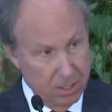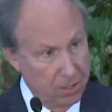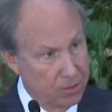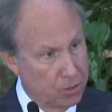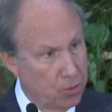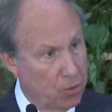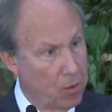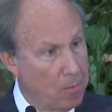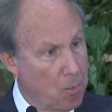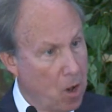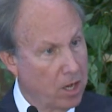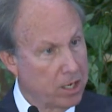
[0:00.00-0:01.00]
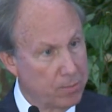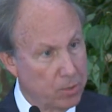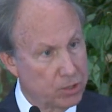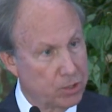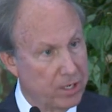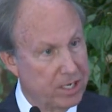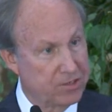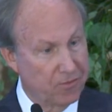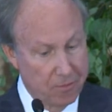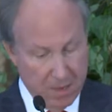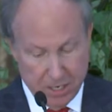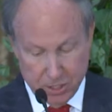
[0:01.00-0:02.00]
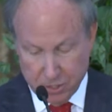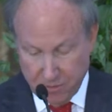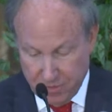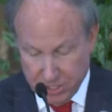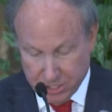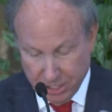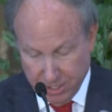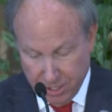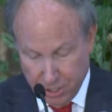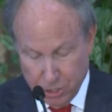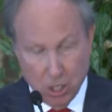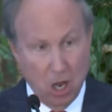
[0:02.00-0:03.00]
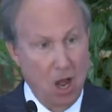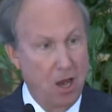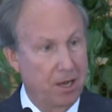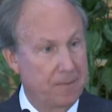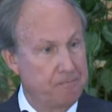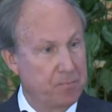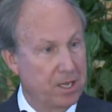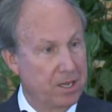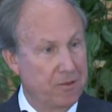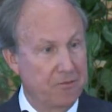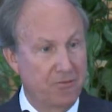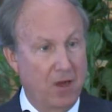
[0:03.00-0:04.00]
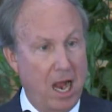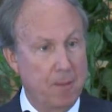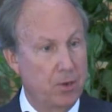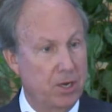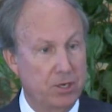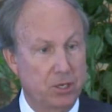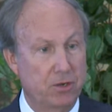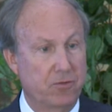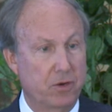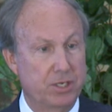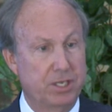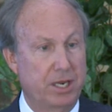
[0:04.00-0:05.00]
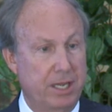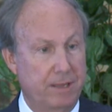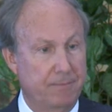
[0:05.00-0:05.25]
through the remarkable transformation of this young, vibrant university